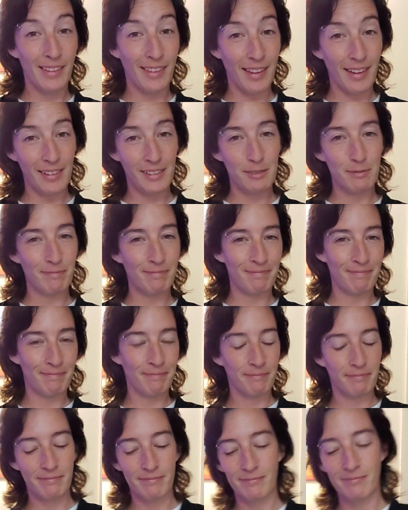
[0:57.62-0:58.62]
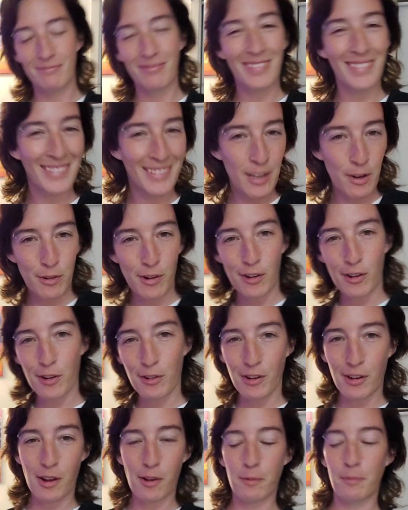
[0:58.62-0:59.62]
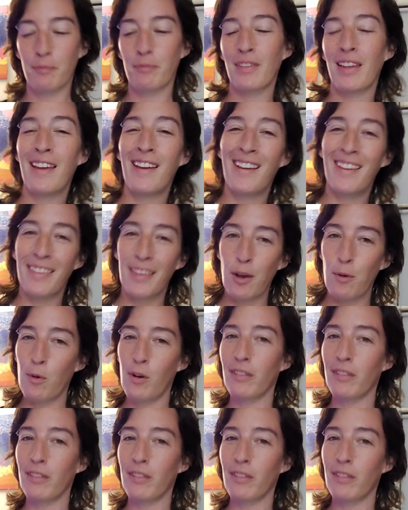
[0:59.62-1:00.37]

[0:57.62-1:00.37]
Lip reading: No, no, no, no, no. They